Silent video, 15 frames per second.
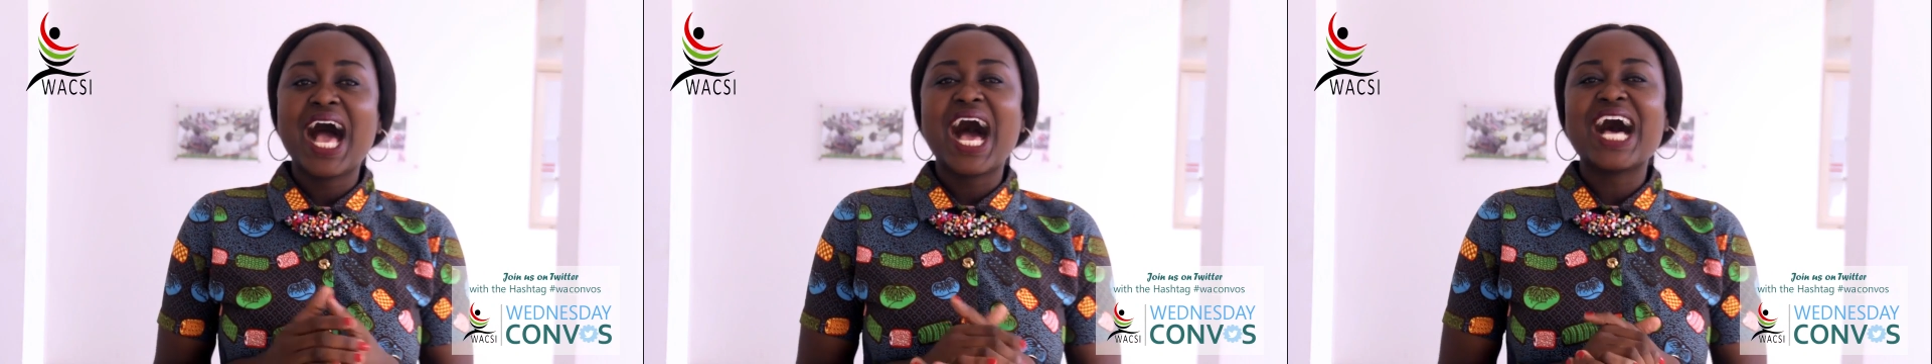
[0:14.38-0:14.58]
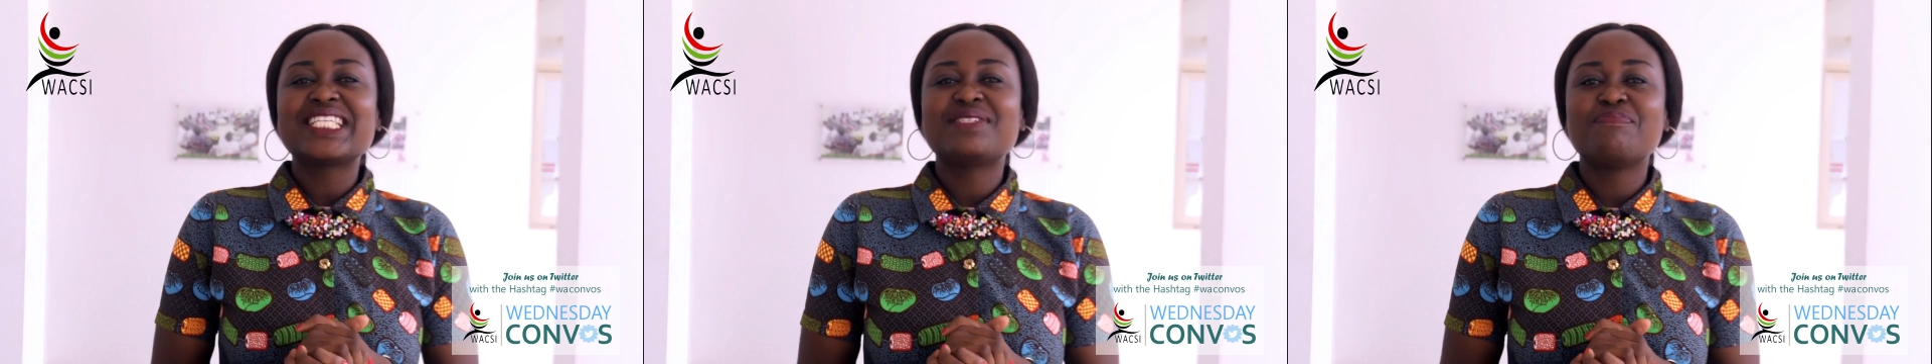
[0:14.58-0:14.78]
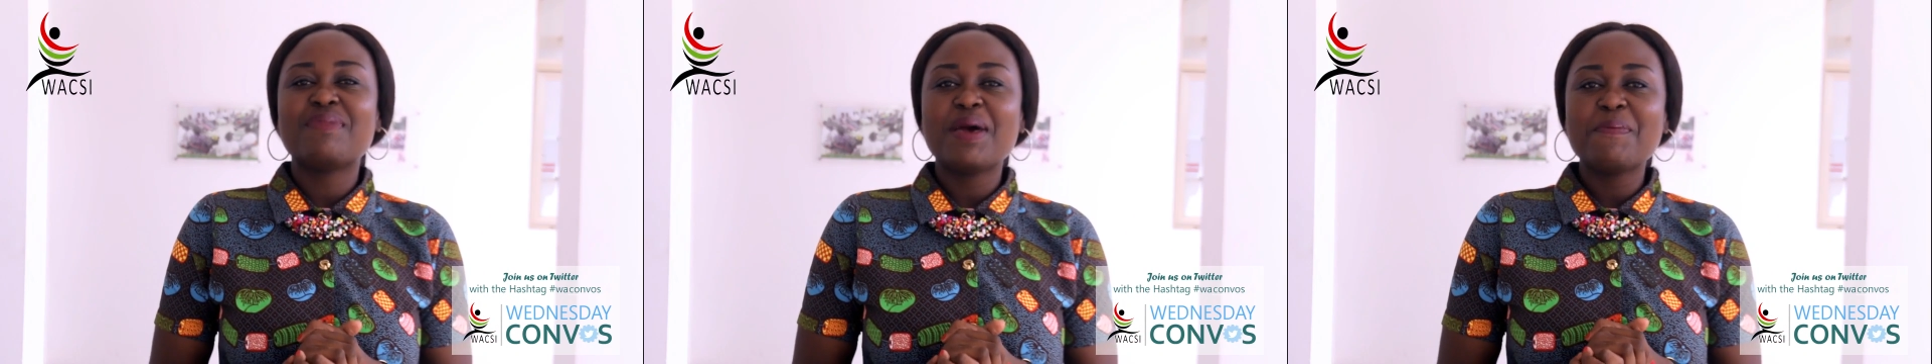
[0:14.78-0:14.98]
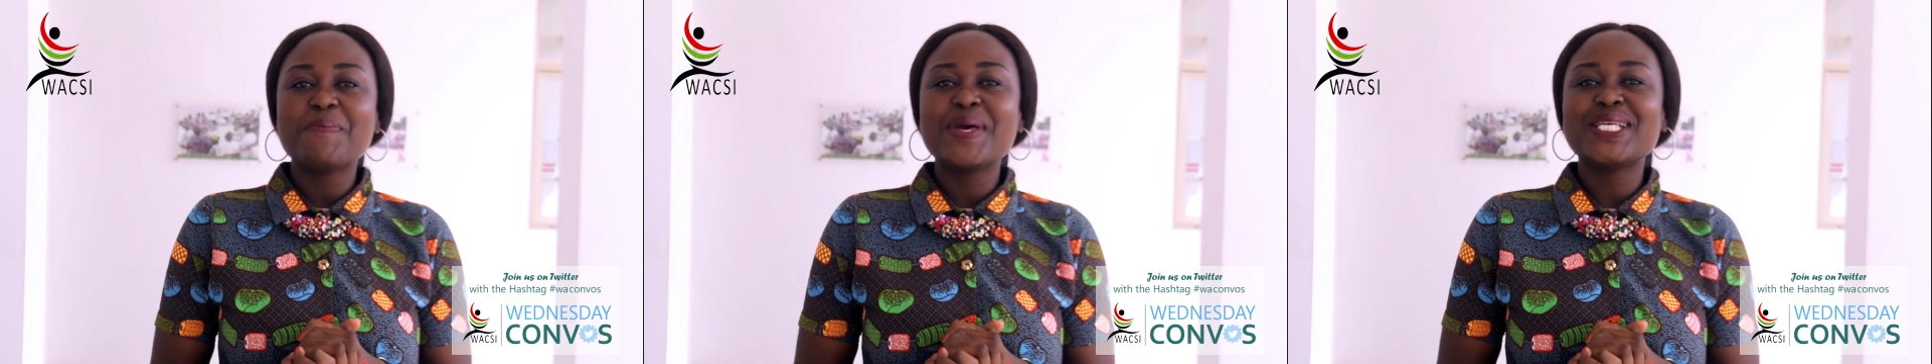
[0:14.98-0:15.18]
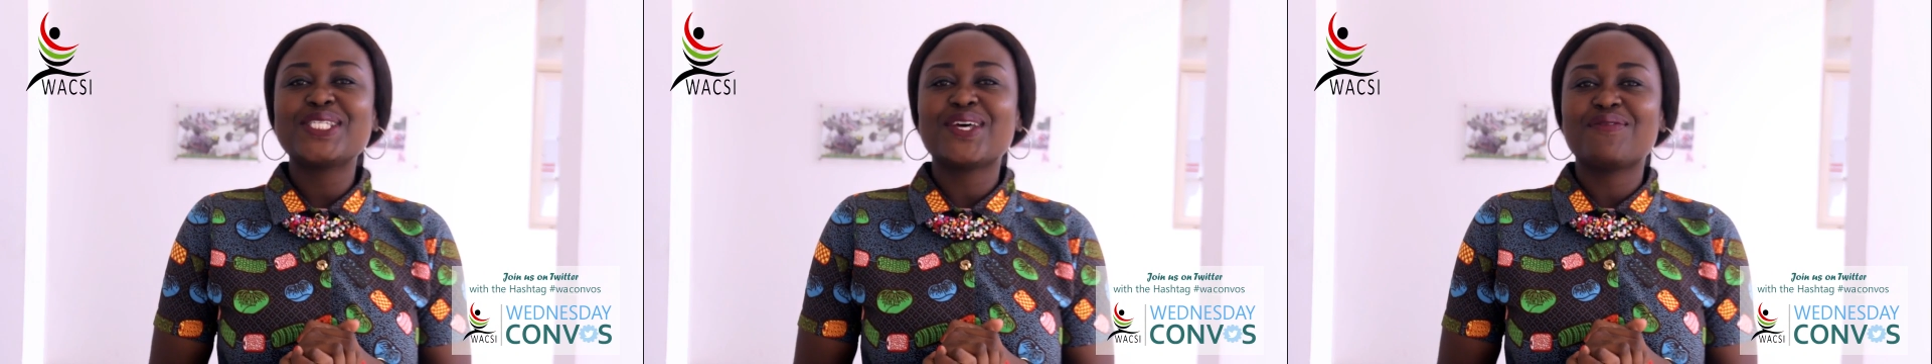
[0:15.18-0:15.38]
As
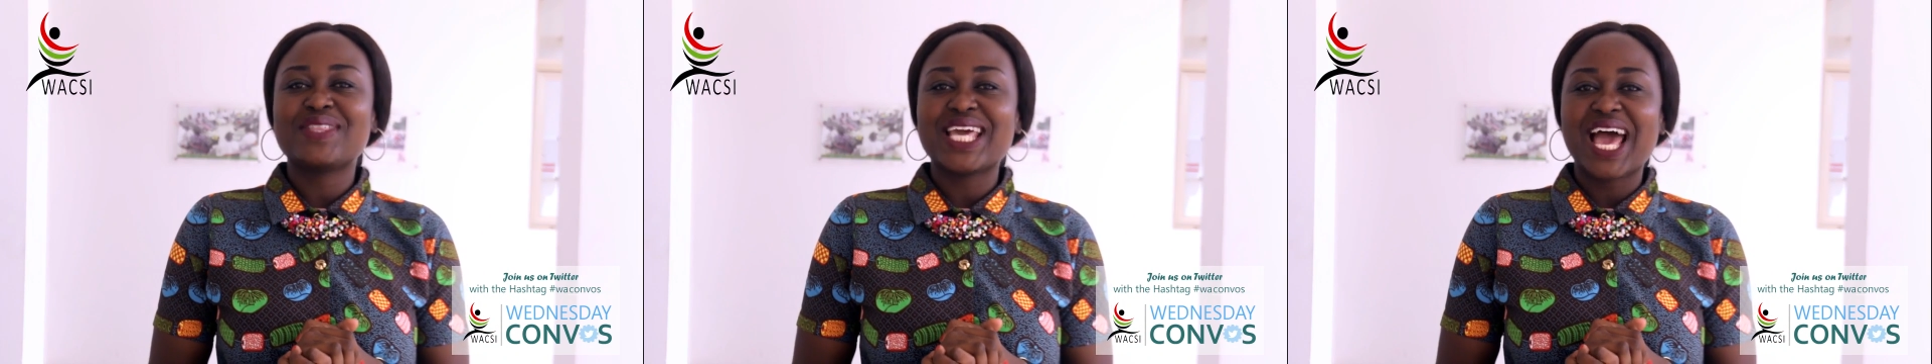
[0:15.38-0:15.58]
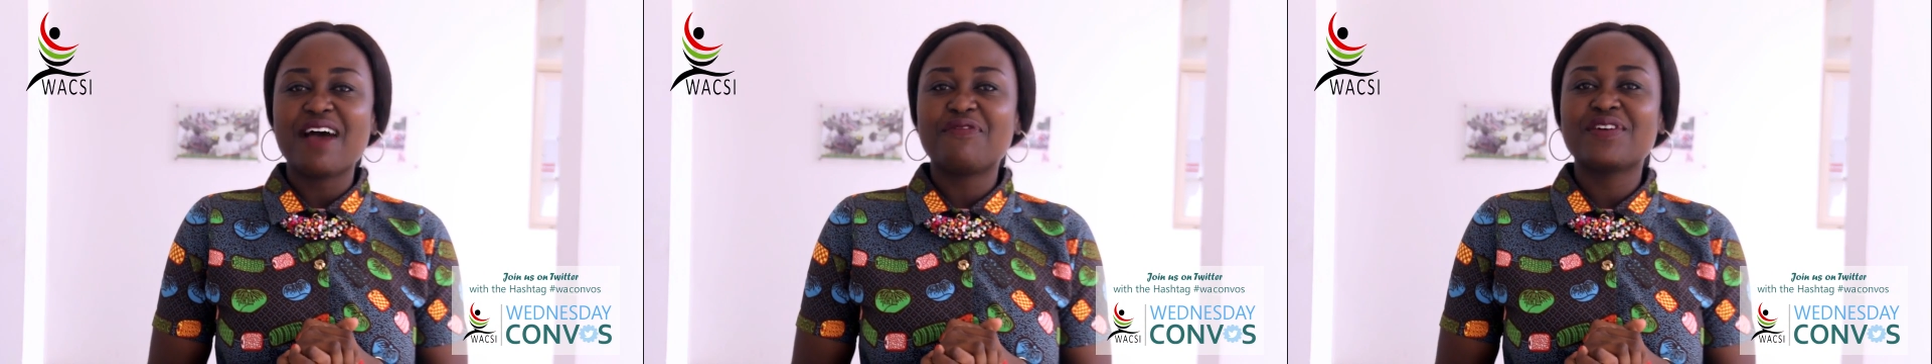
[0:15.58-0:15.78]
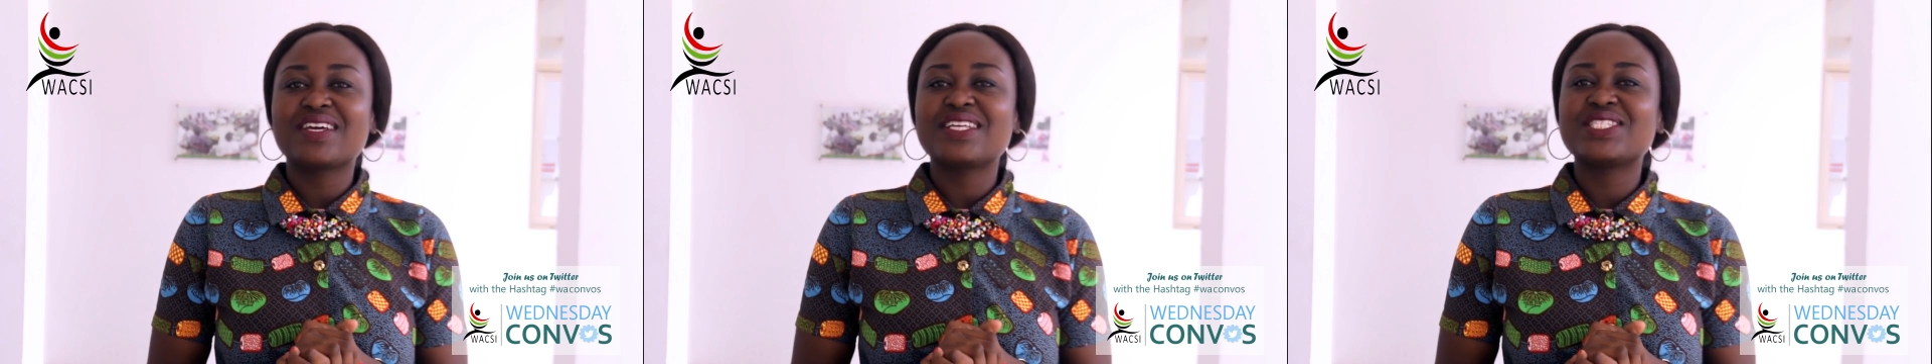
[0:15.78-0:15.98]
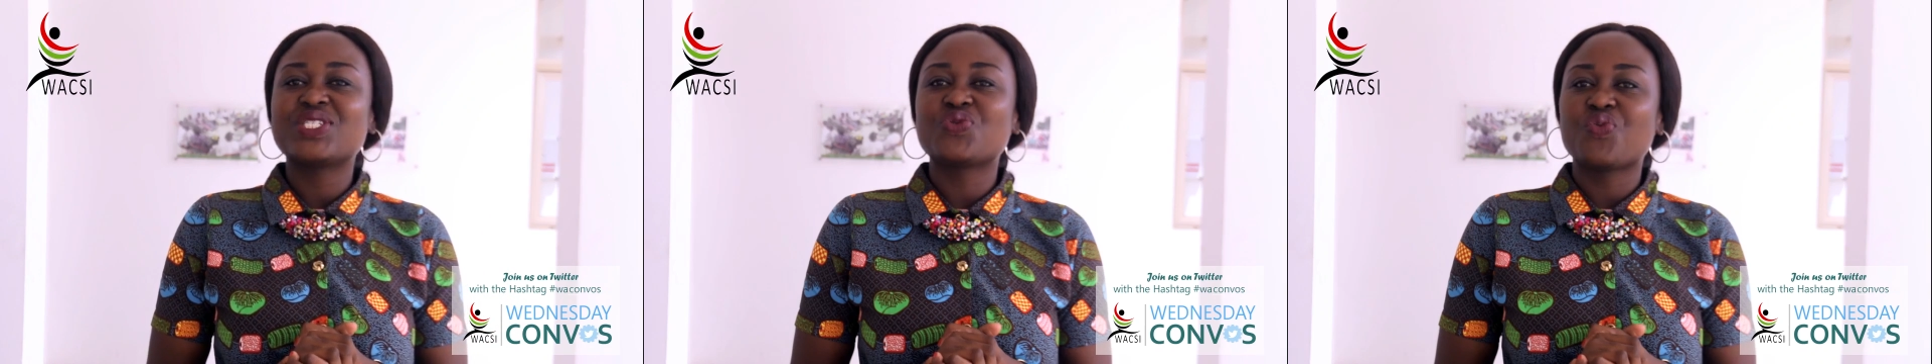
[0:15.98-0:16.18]
members of the Africans